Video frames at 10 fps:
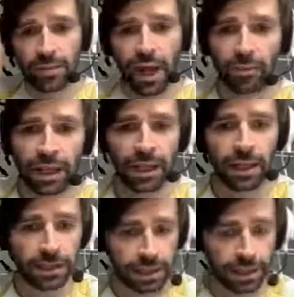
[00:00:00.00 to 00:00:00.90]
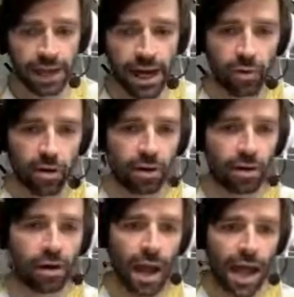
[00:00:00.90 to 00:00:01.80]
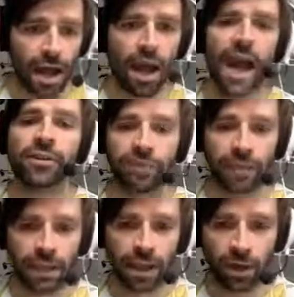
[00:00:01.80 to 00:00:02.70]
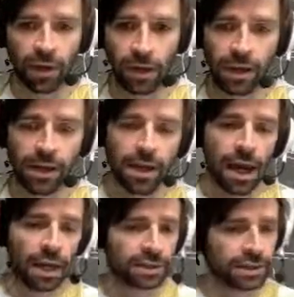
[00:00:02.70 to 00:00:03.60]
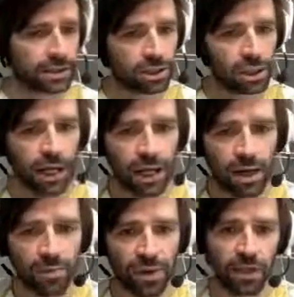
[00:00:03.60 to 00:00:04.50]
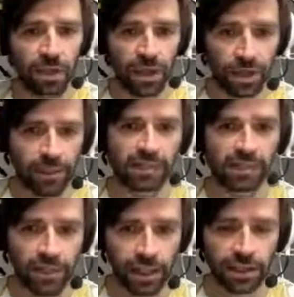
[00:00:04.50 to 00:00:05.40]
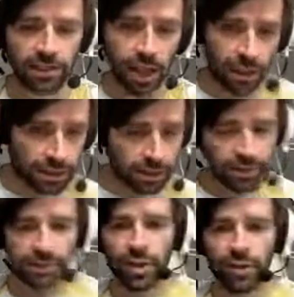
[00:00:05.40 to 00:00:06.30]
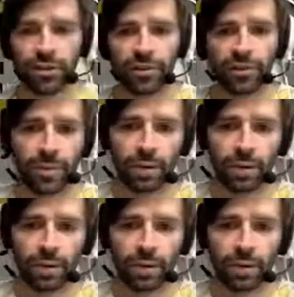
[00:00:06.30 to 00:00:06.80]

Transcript: how are you feeling about playing against this jammer, or how are you feeling that when? And just trying to get a beat on where their mental state's like. Because